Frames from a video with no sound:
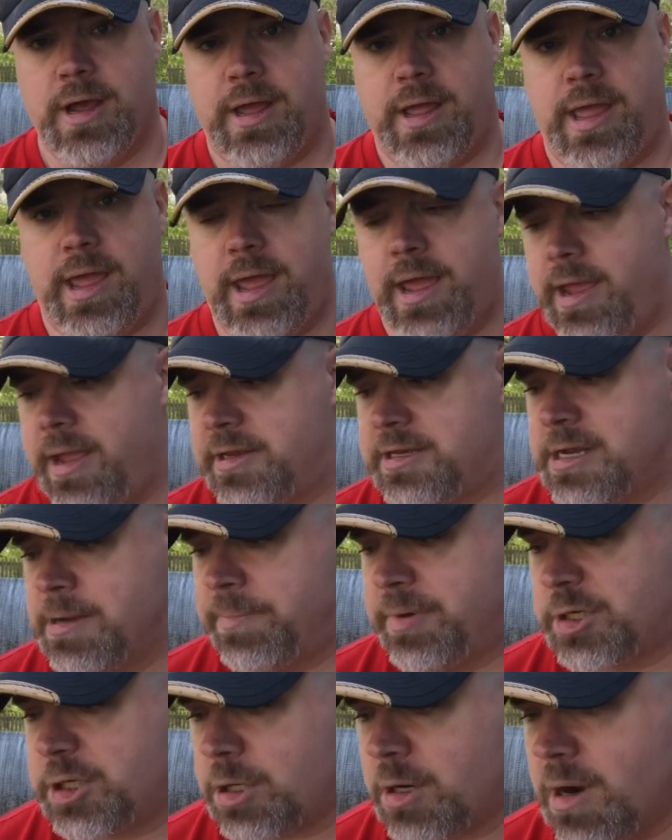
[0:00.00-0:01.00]
a
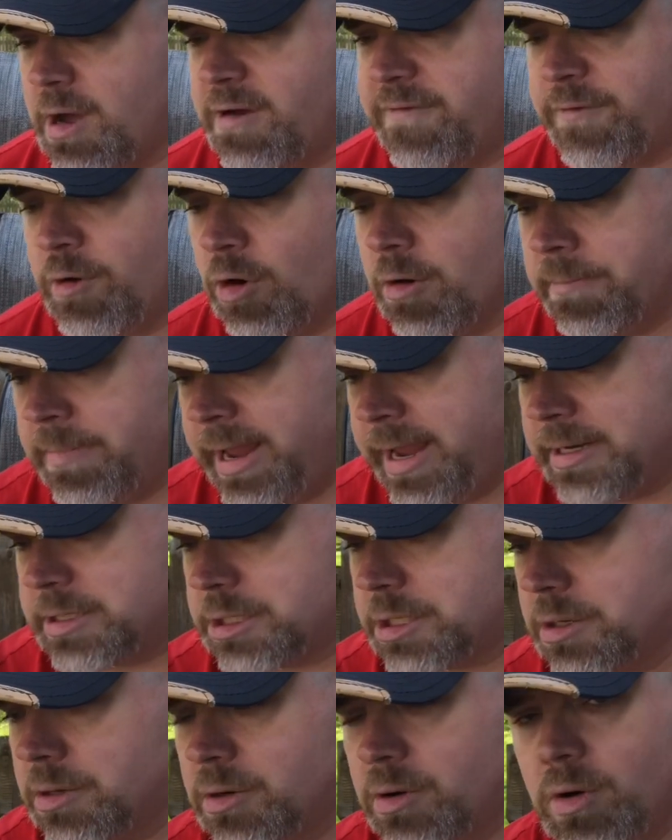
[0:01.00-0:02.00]
temperature of your meat
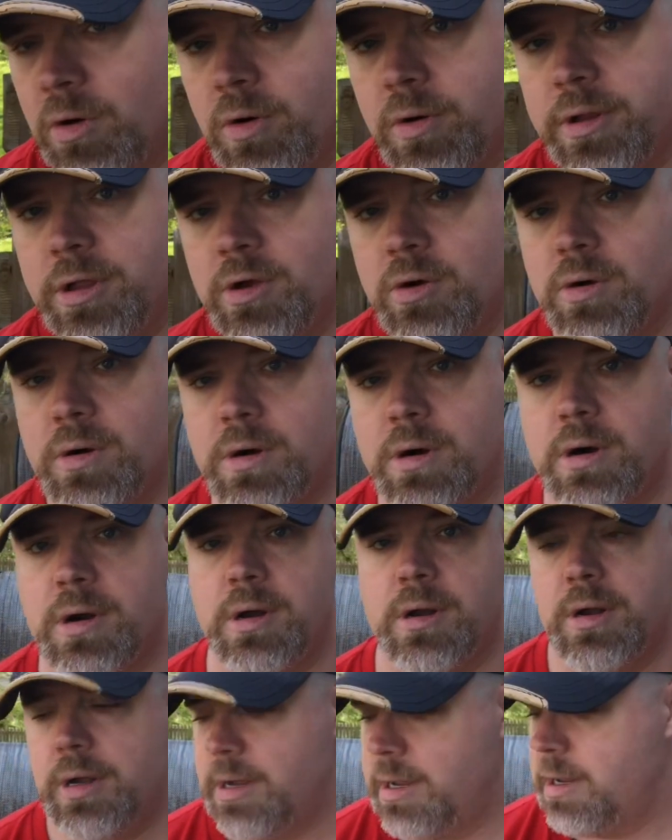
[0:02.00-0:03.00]
or your
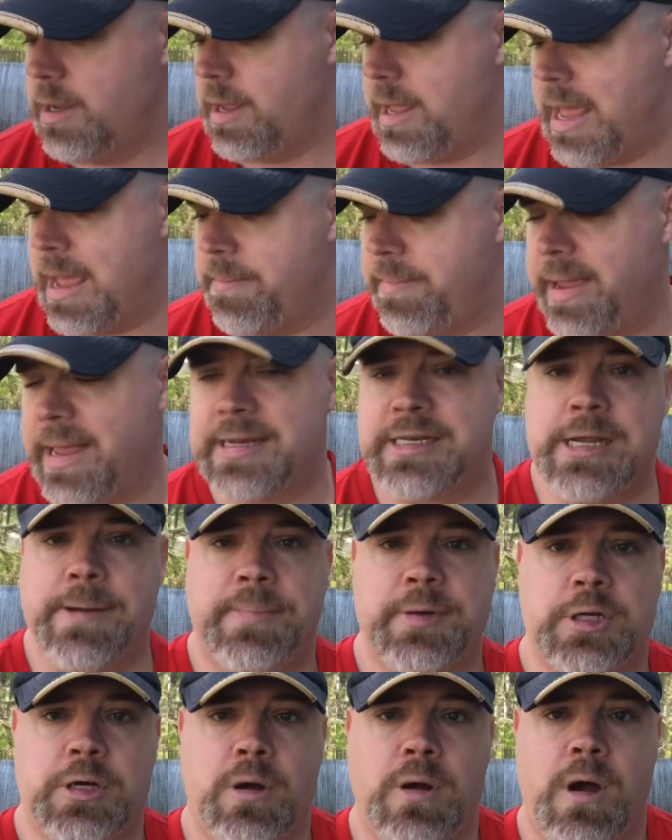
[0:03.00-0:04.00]
ambient
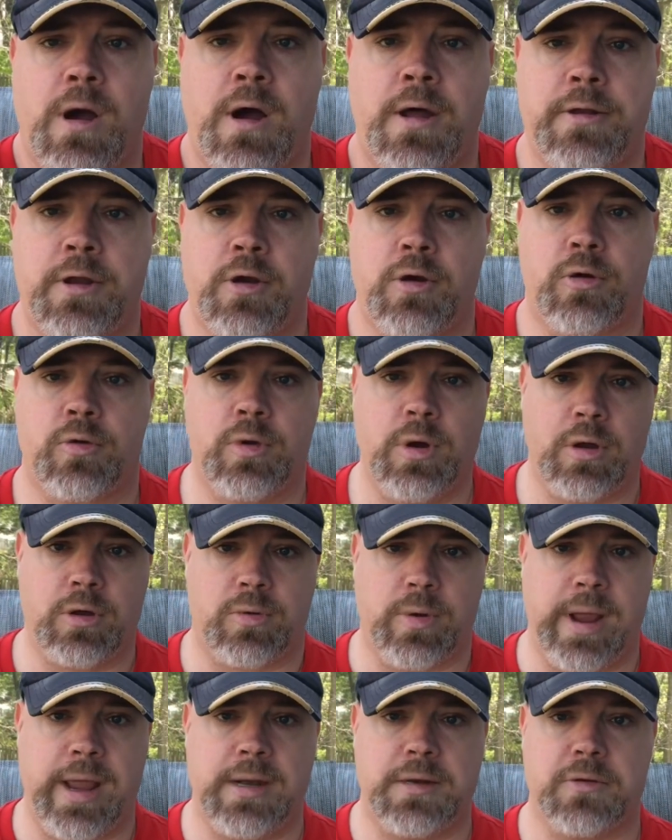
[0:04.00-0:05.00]
temperature on your grill
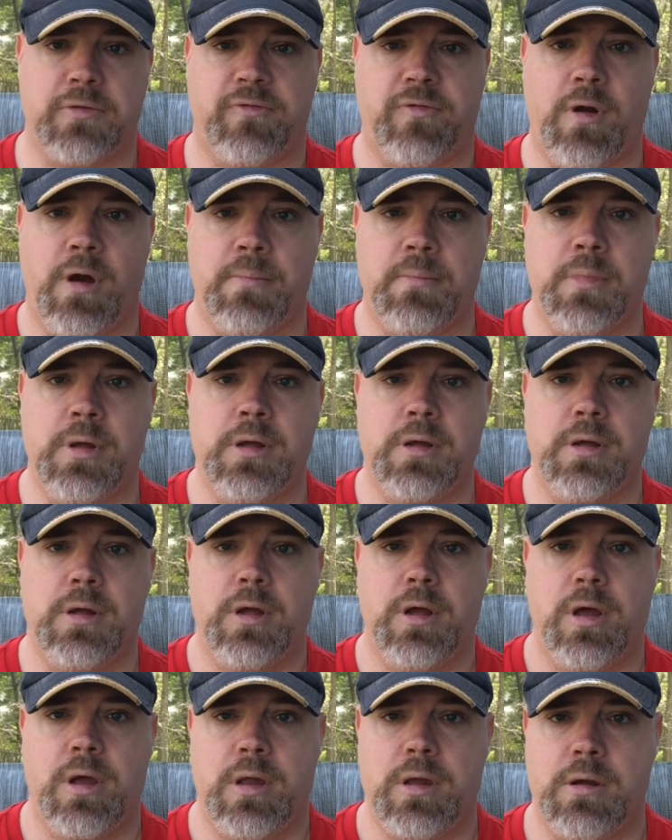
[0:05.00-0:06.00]
grate from
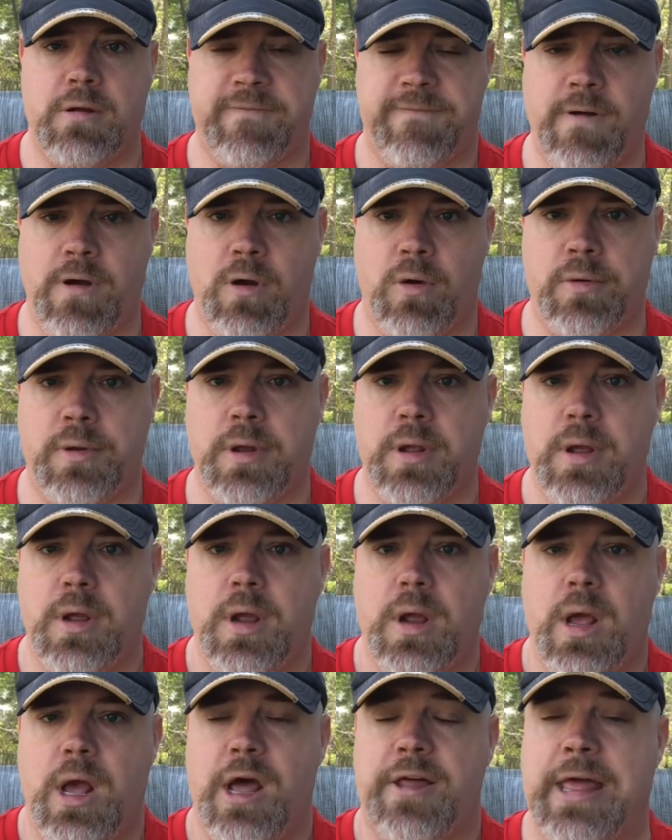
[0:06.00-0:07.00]
your phone.
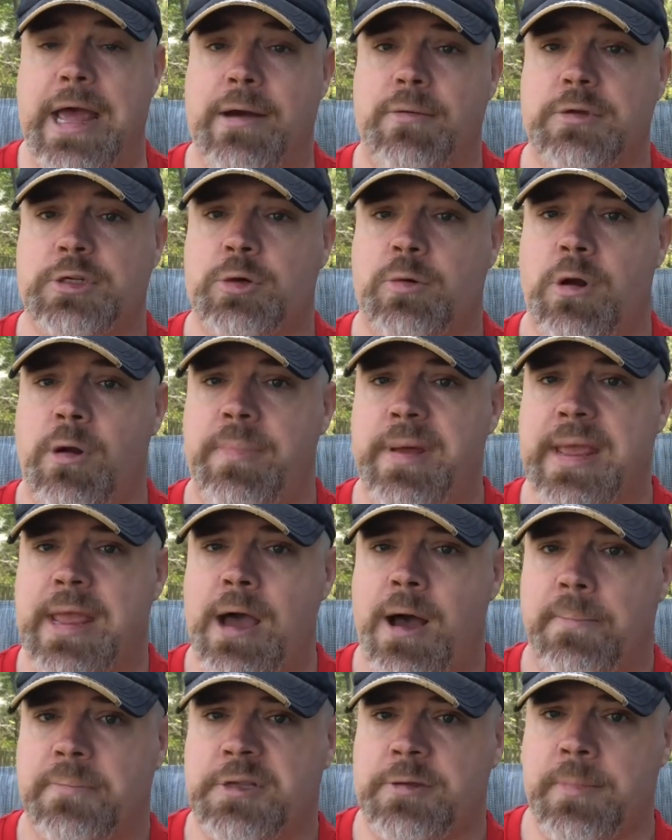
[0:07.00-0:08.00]
That was a real big
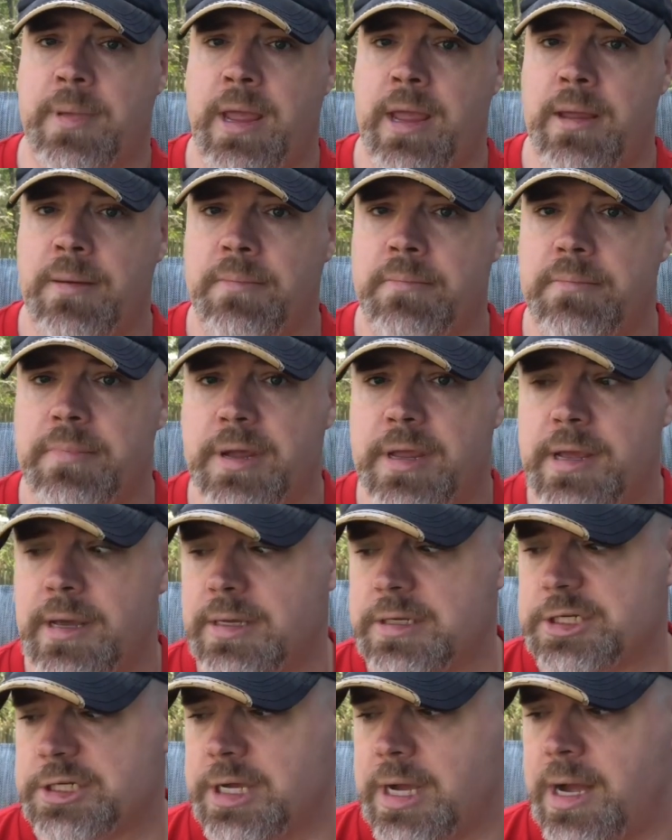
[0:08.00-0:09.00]
help to me
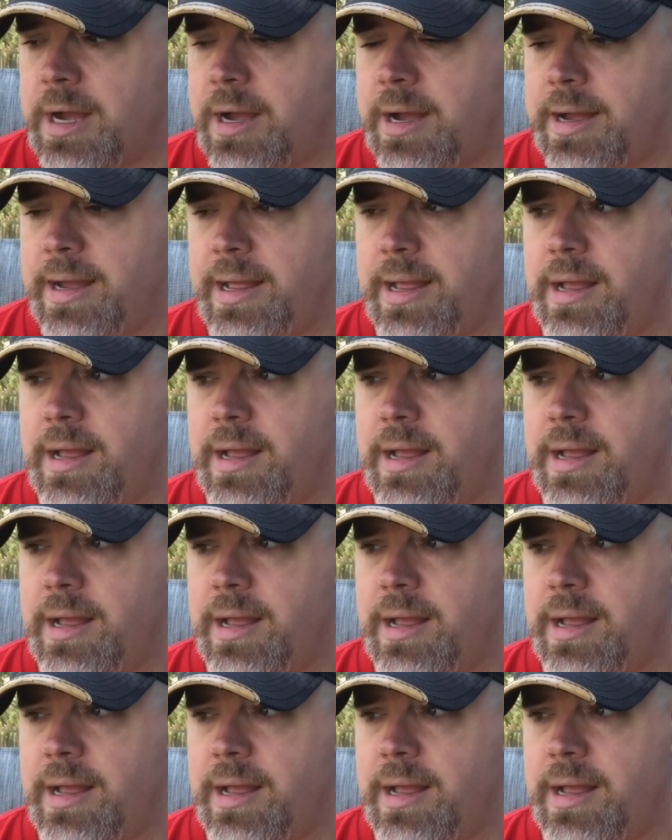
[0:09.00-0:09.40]
because I